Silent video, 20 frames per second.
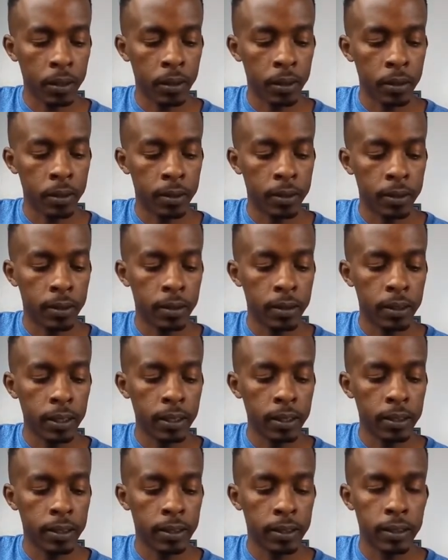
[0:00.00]

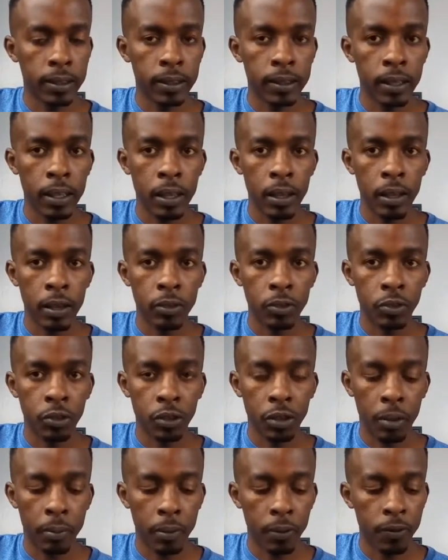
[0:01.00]
6, string
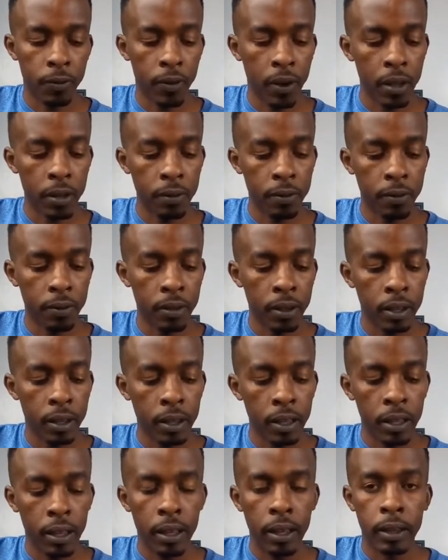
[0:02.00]
number 5,
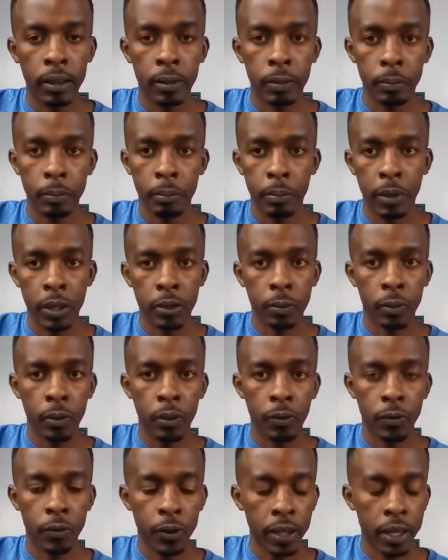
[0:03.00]
and my small
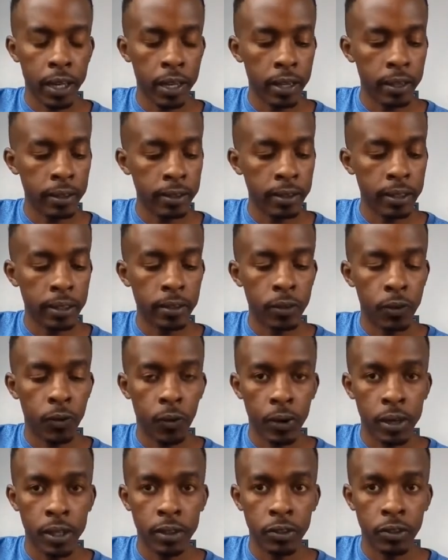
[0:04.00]
finger, 6th
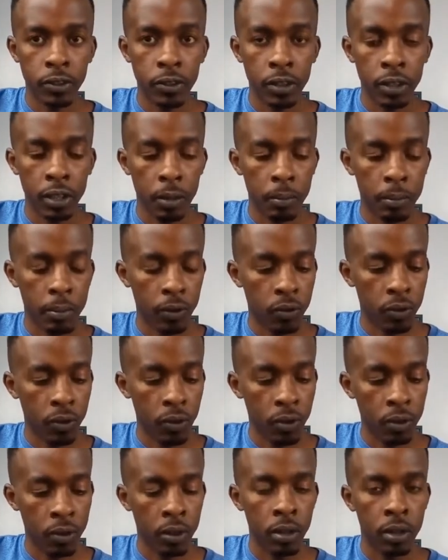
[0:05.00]
fret, string number
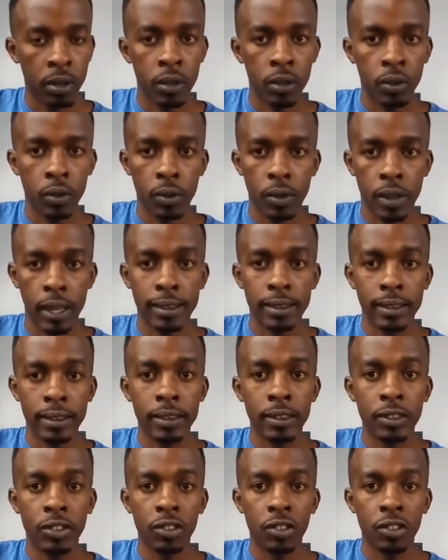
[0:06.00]
4. So that's
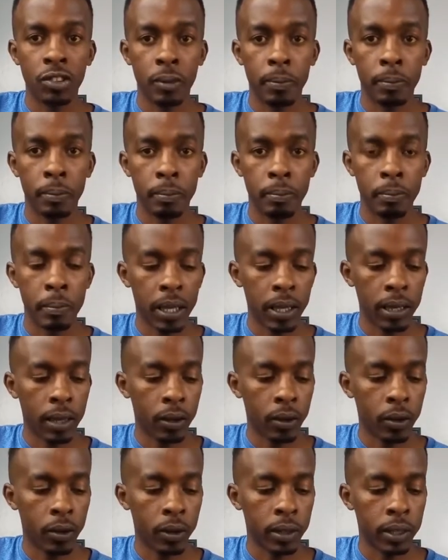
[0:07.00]
G sharp minor
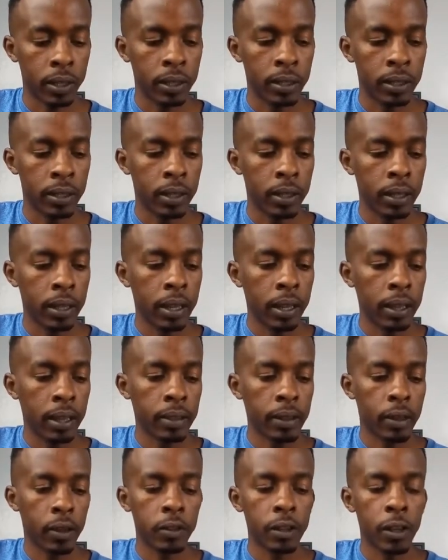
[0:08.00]
chord.
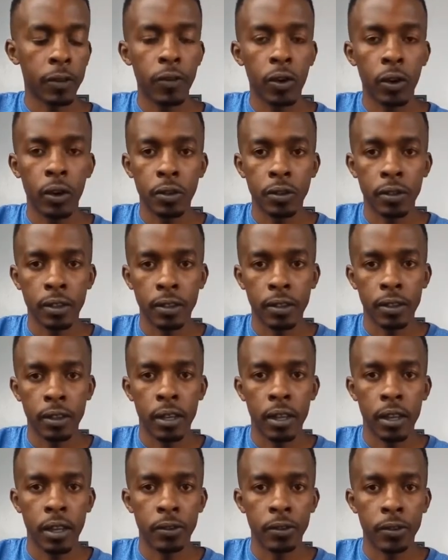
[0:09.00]
The chord that follows is a
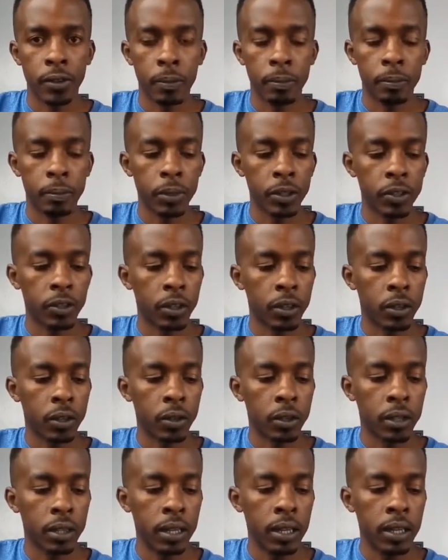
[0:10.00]
F sharp major
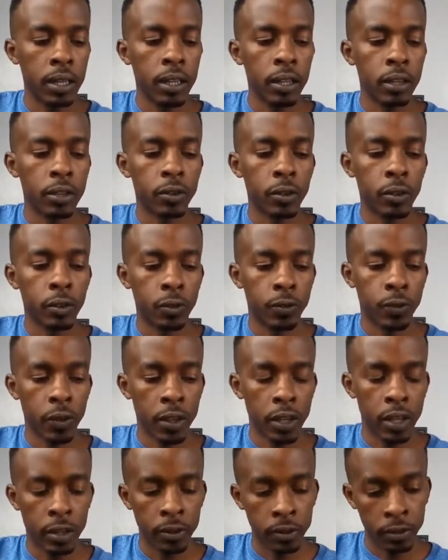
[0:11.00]
chord. So for
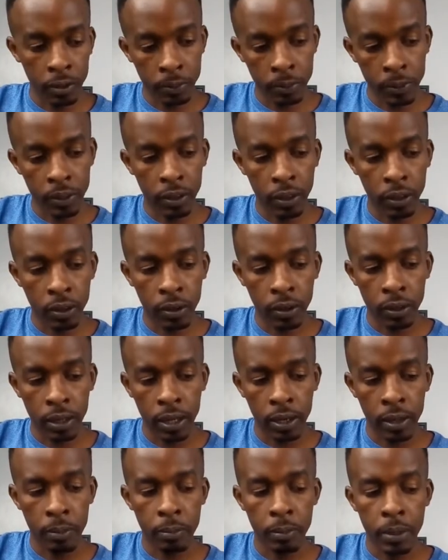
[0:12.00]
the F sharp major chord,
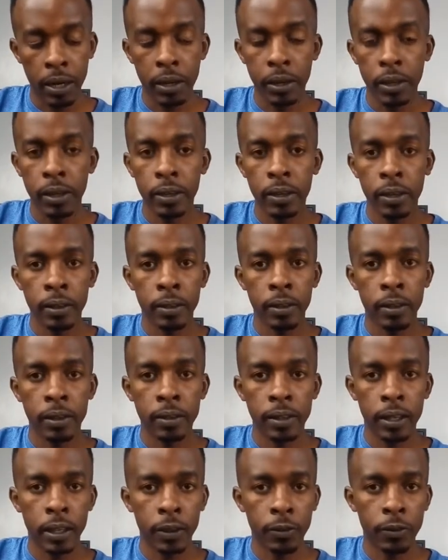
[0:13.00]
I am barring the
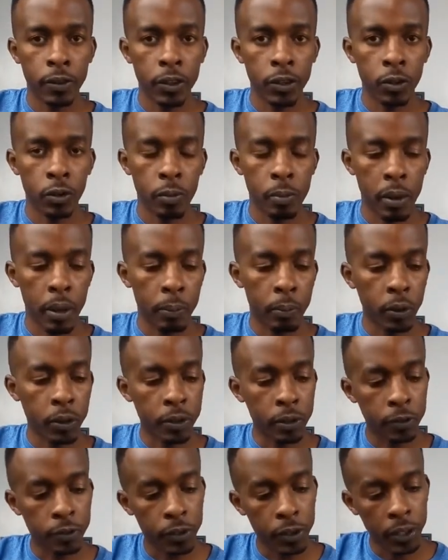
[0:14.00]
2nd fret with my
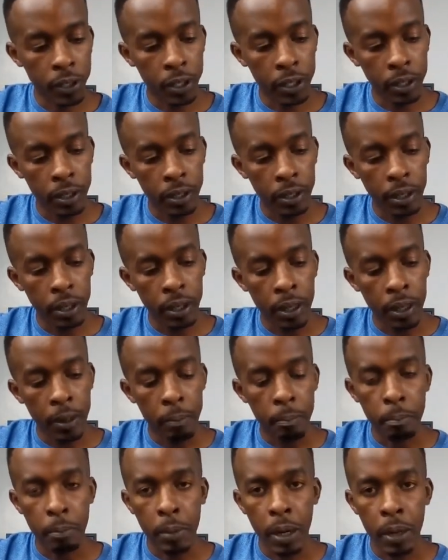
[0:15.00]
pointer finger.
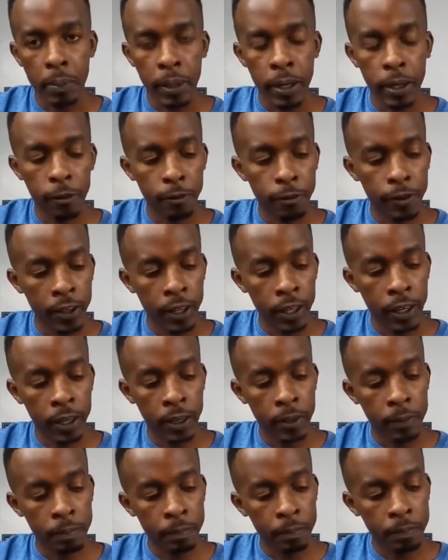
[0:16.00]
My middle
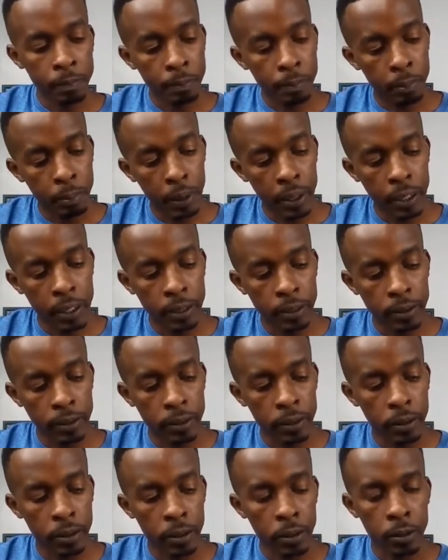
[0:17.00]
finger plays
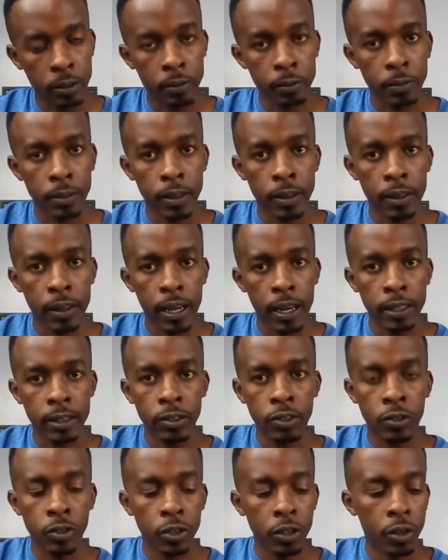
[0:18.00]
the 3rd
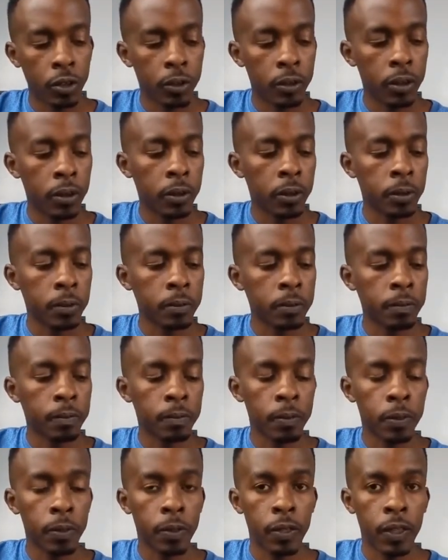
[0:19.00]
string on the
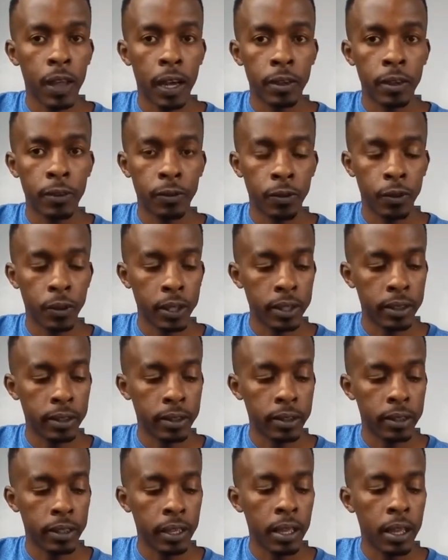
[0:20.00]
3rd
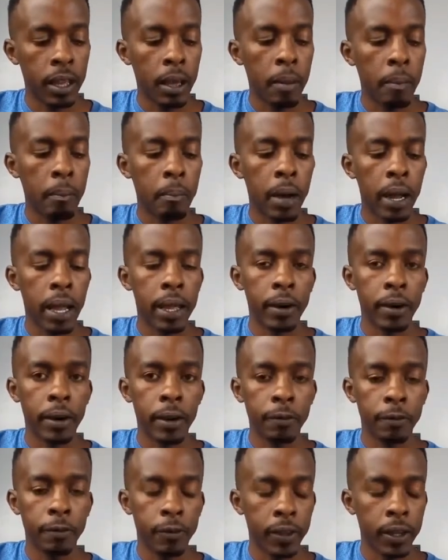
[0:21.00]
fret. My
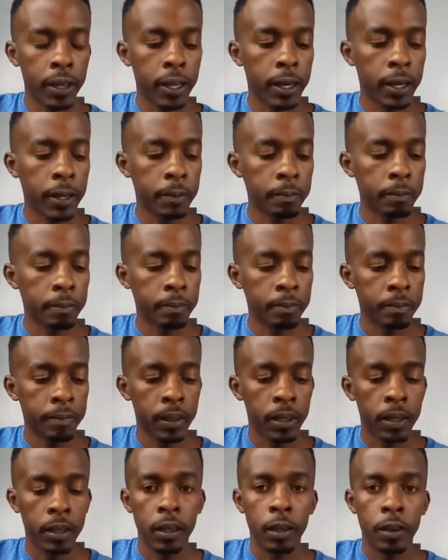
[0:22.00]
ring finger,
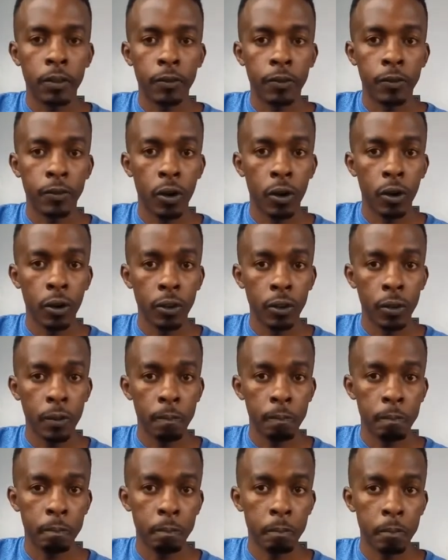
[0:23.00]

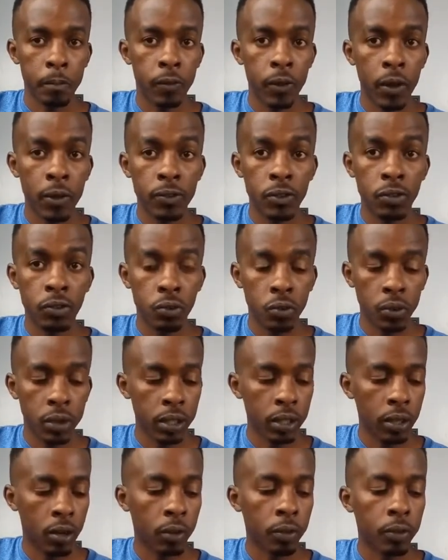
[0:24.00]
5th
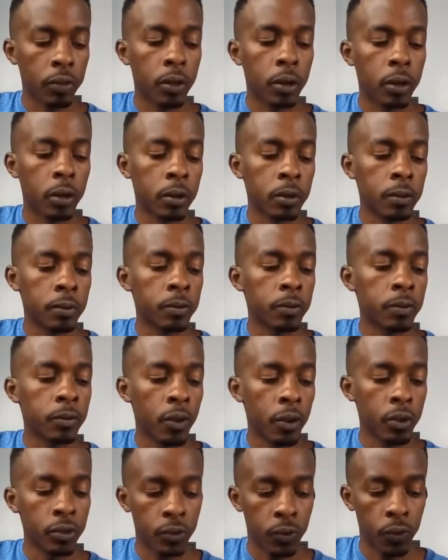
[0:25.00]
string on the
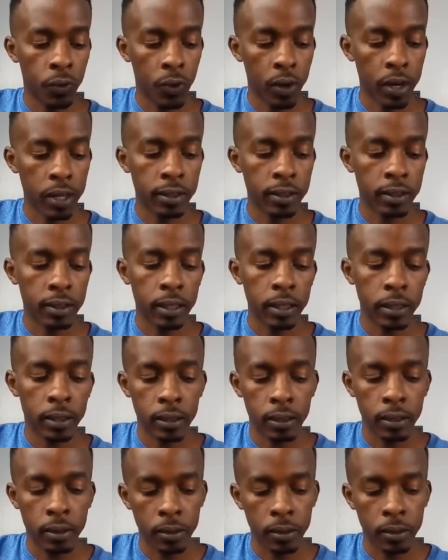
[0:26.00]
4th fret, and